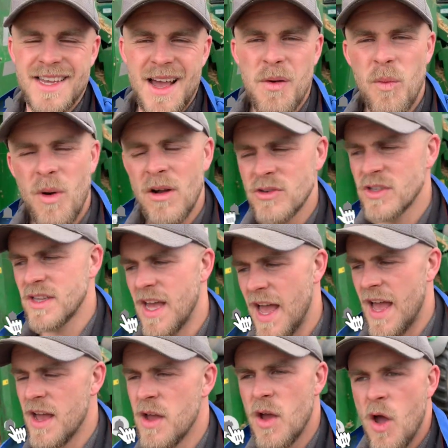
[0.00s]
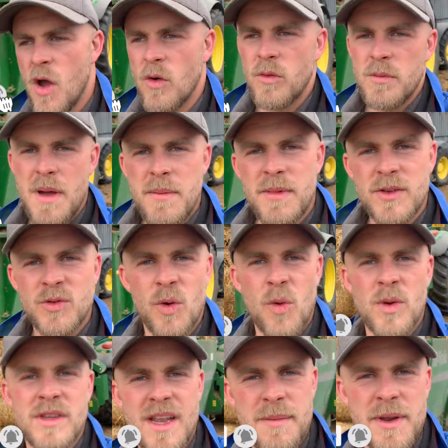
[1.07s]
And whilst you're there, remember to
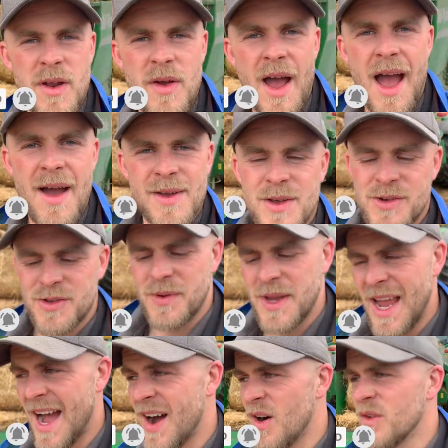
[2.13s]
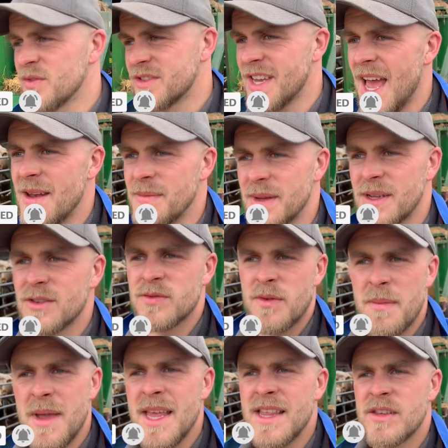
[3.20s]
always let me know how you're doing out of 10, because for
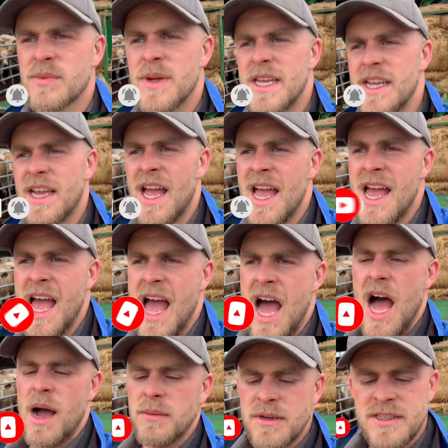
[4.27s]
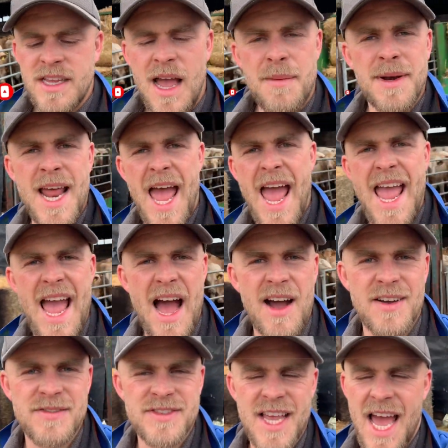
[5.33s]
me this week, I'm going to say I'm an 8
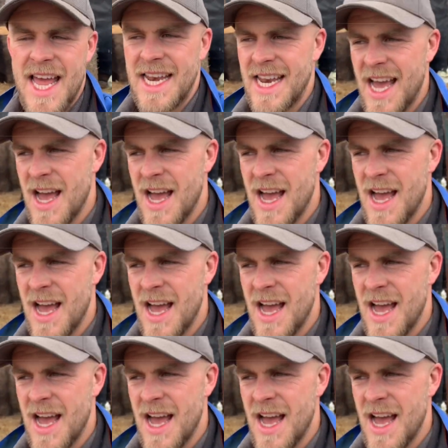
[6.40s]
out of 10.